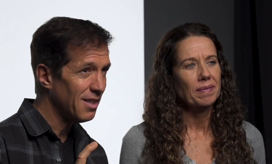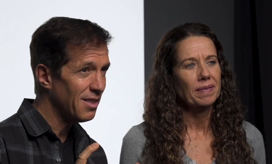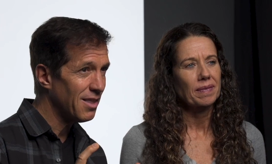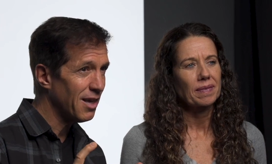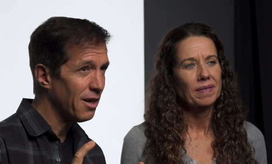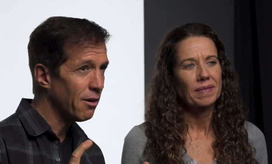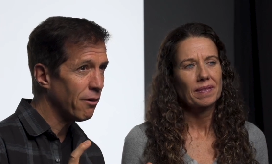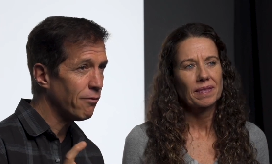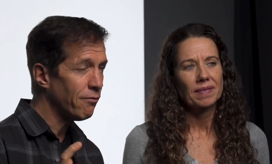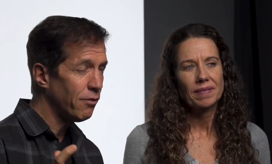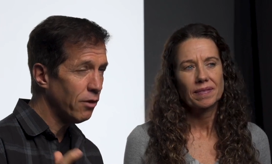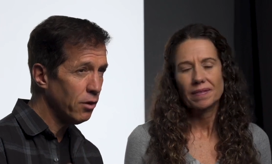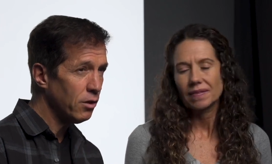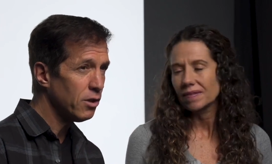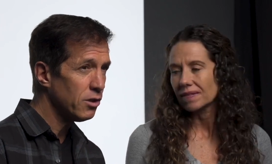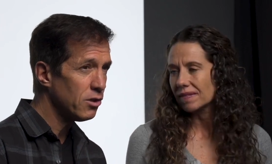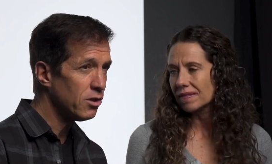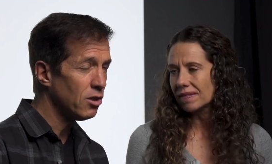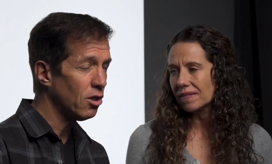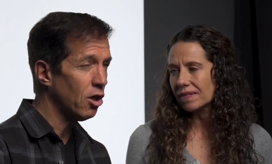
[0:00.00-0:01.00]
Speaker 1: they are
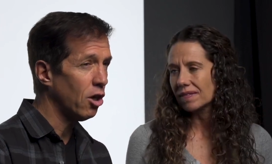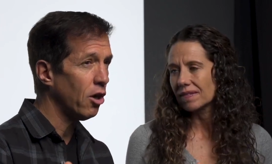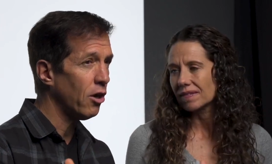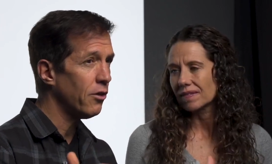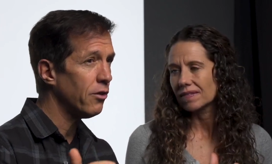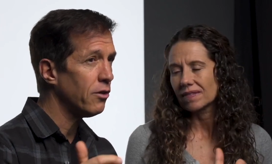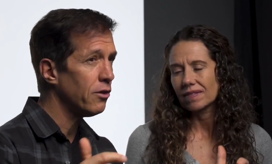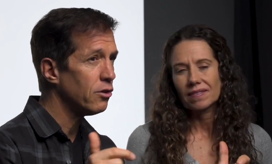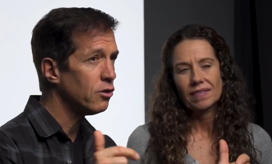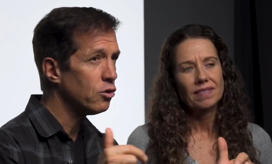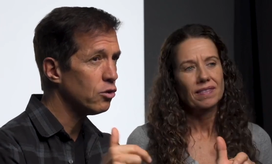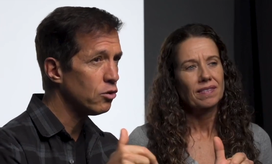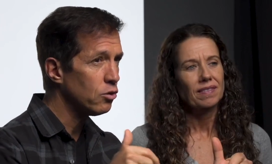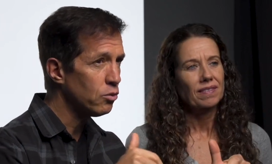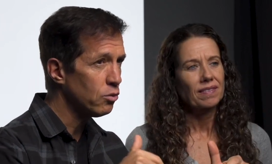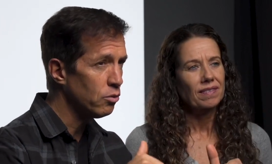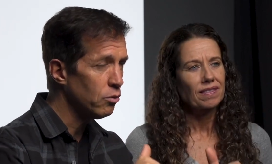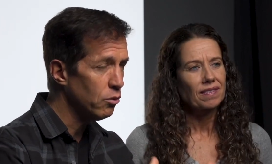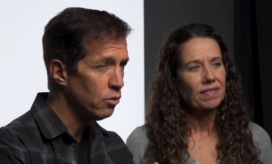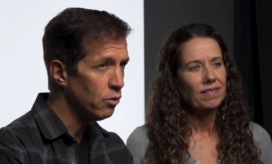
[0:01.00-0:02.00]
focused on the
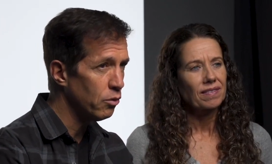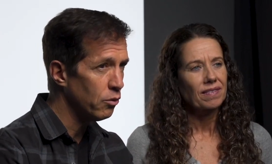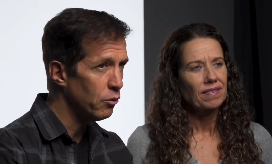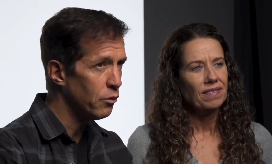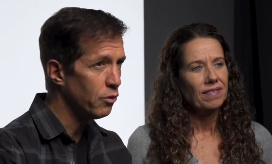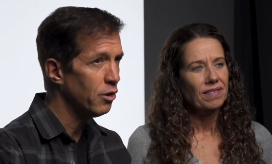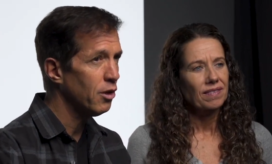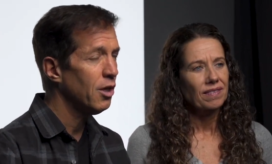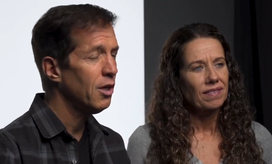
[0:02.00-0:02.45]
truth